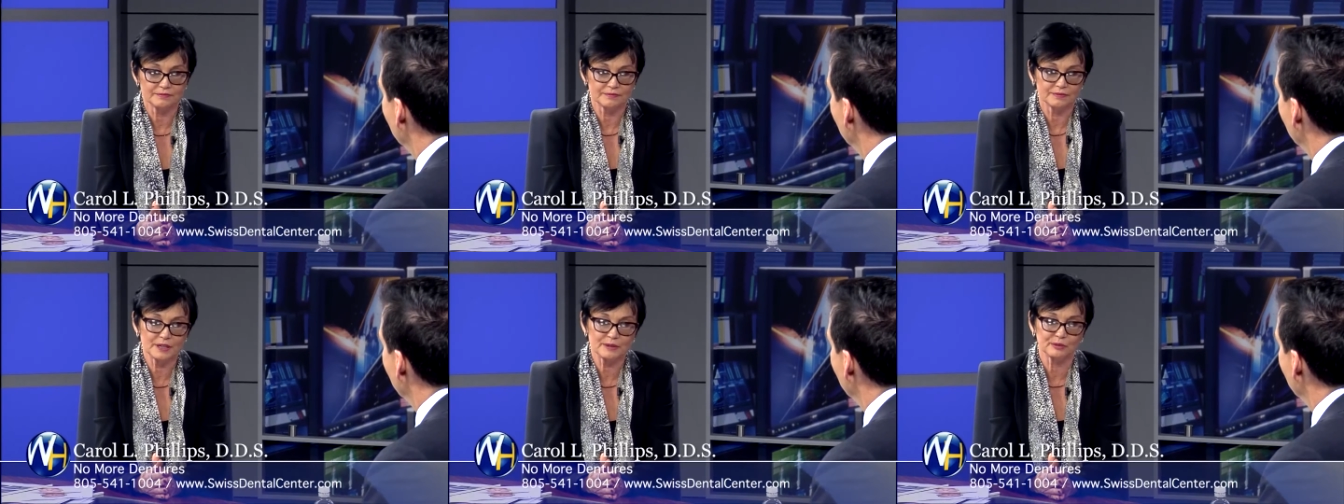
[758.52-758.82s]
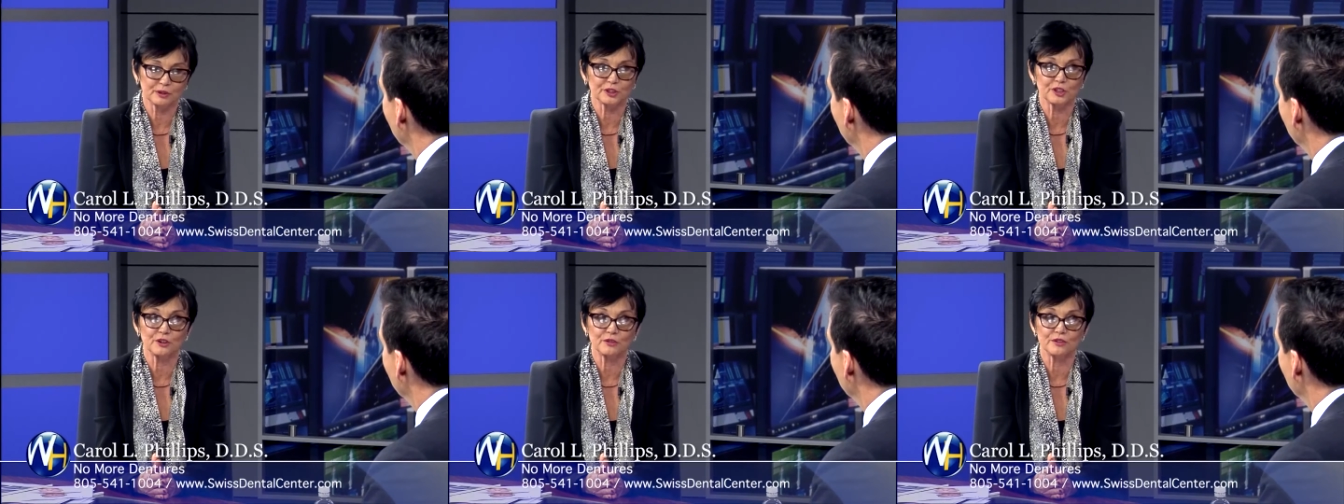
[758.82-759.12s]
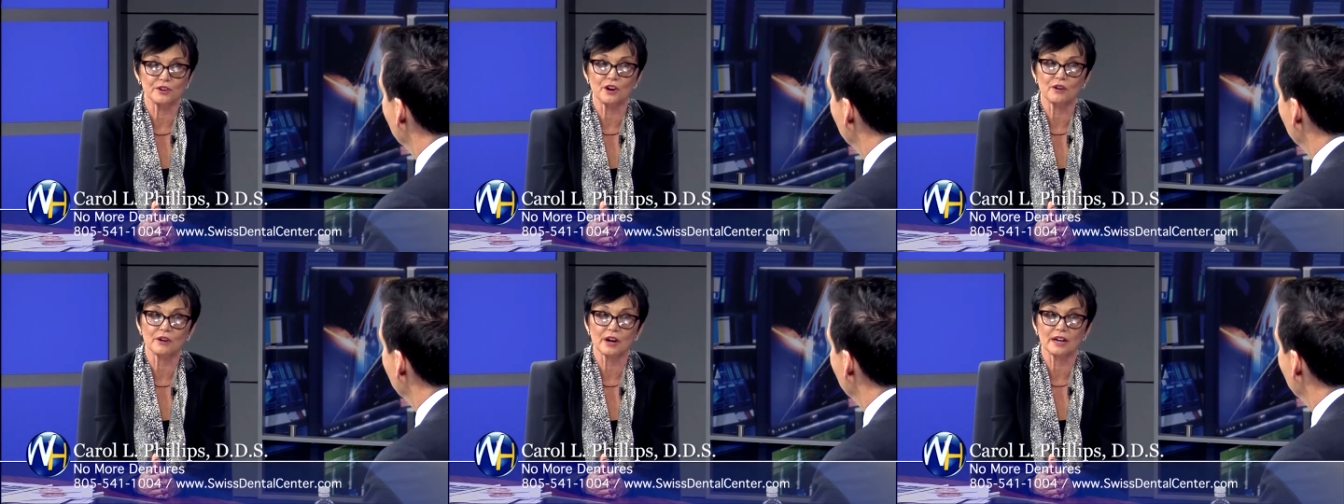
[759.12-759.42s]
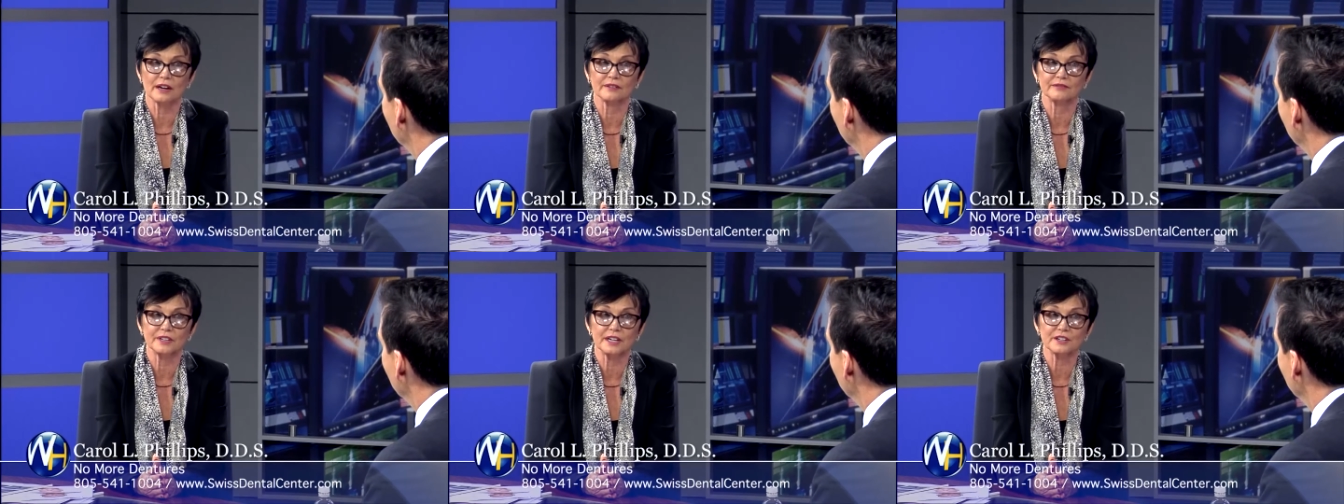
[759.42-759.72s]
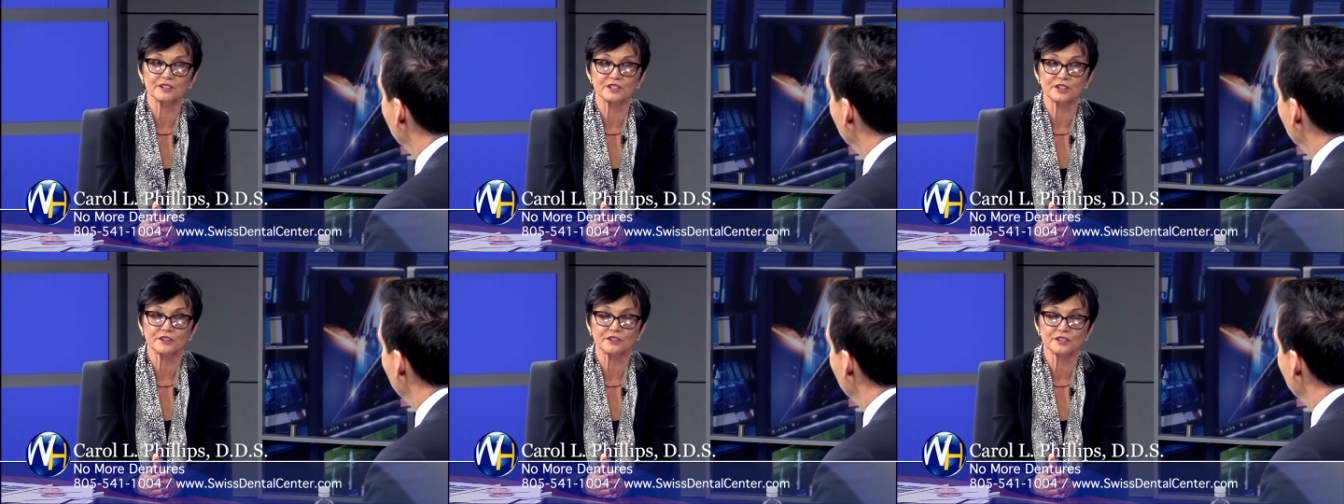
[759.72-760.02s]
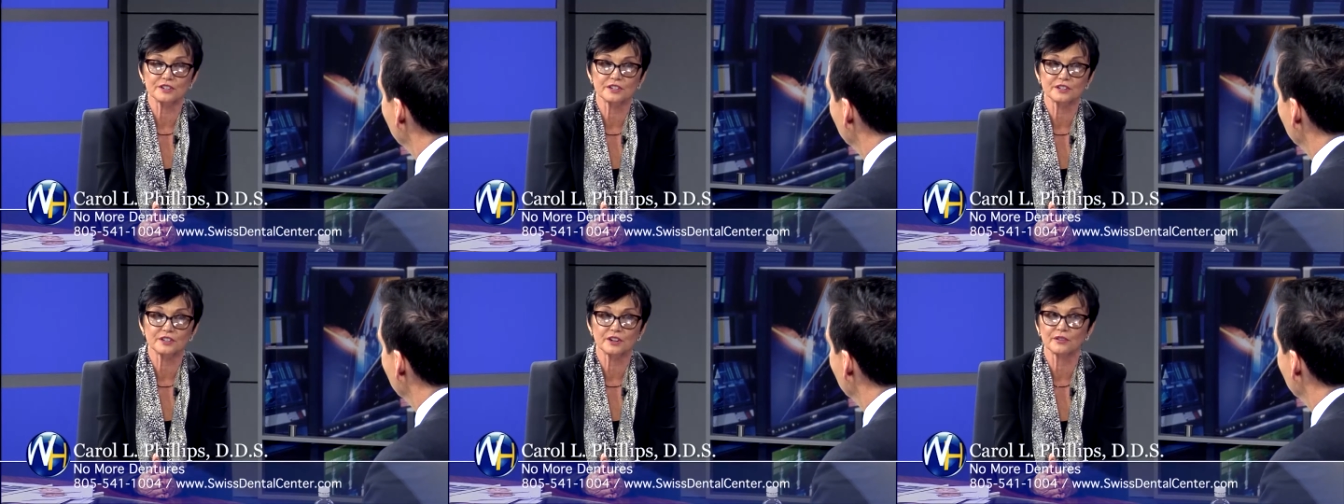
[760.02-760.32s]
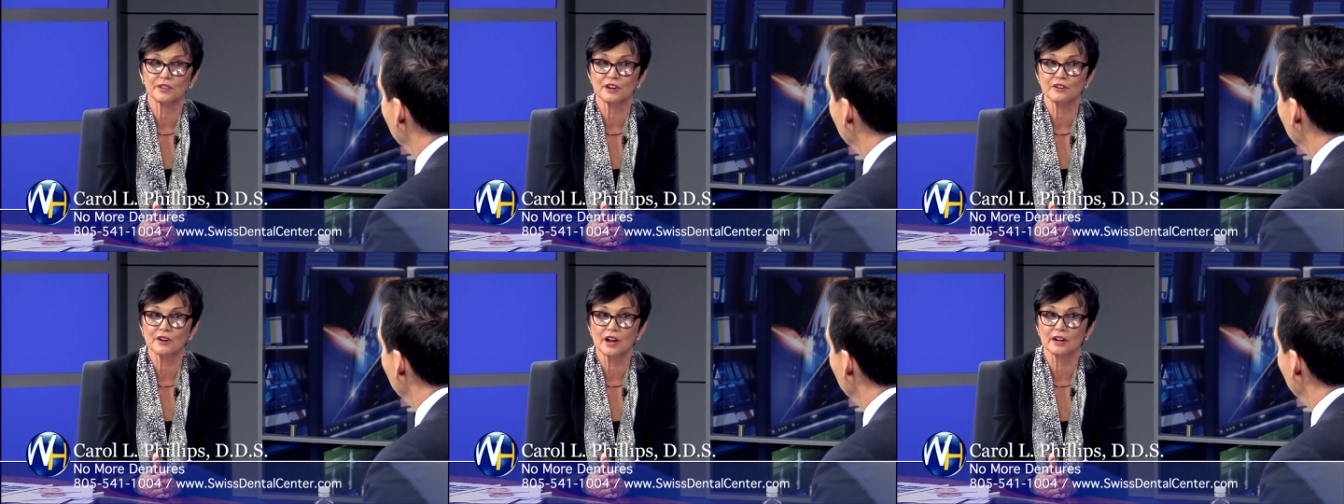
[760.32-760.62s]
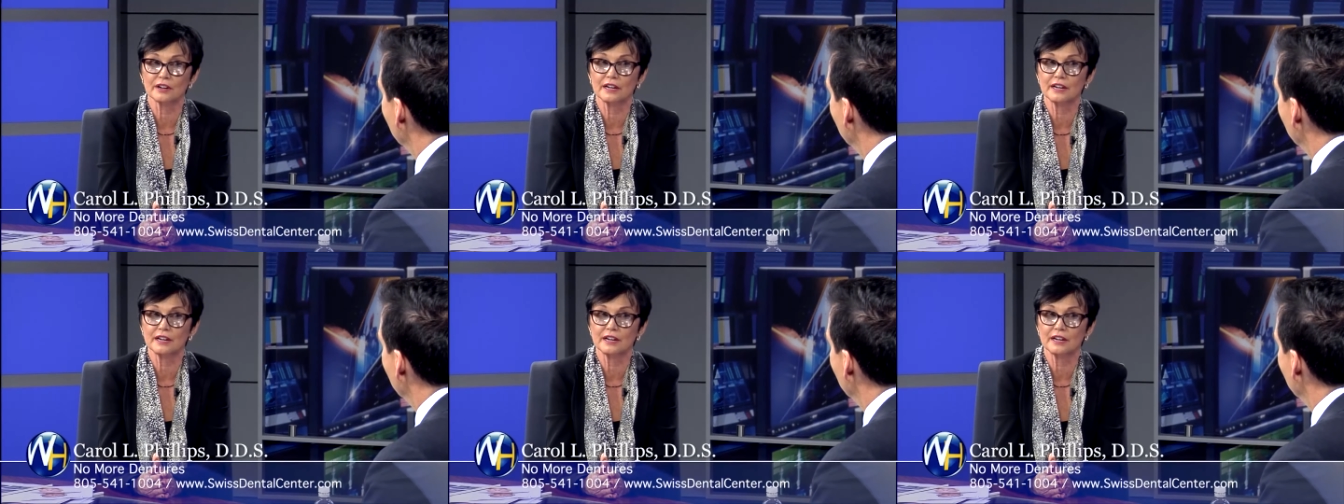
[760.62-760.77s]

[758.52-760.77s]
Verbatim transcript: people don't know I have dentures. So they're not,